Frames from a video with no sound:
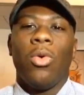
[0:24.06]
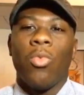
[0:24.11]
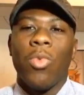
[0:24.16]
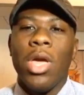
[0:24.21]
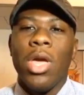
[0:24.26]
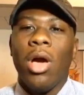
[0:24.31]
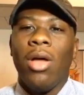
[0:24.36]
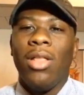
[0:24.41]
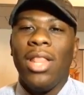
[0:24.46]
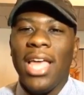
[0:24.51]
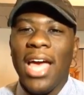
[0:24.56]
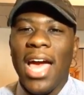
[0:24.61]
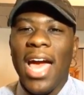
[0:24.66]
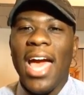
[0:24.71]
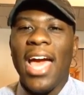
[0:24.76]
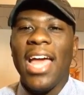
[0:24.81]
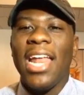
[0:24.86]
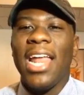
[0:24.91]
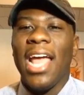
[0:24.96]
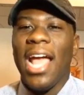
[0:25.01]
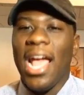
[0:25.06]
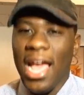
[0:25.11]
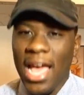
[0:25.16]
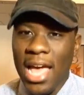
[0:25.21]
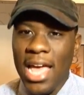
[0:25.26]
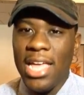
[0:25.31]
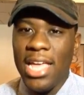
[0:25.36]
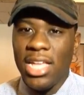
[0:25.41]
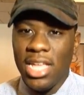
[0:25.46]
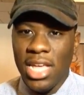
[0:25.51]
we only had
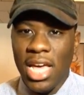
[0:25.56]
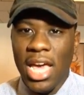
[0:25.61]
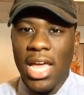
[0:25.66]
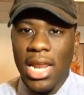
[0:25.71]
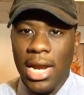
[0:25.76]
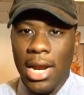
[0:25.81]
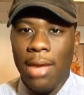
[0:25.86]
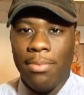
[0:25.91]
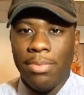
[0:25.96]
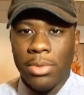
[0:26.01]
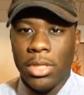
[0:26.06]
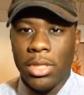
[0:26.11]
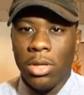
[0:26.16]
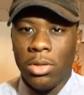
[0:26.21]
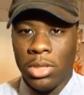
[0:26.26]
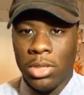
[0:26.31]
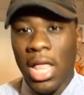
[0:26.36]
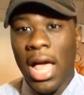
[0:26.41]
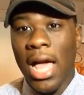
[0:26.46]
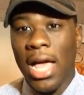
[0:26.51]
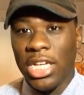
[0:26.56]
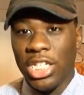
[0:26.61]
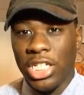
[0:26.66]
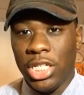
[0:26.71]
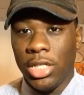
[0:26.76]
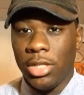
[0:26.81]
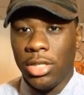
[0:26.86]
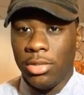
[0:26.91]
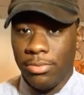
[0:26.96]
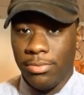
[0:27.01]
8 canon episodes
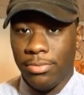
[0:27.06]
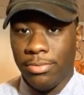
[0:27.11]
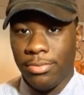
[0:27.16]
last year.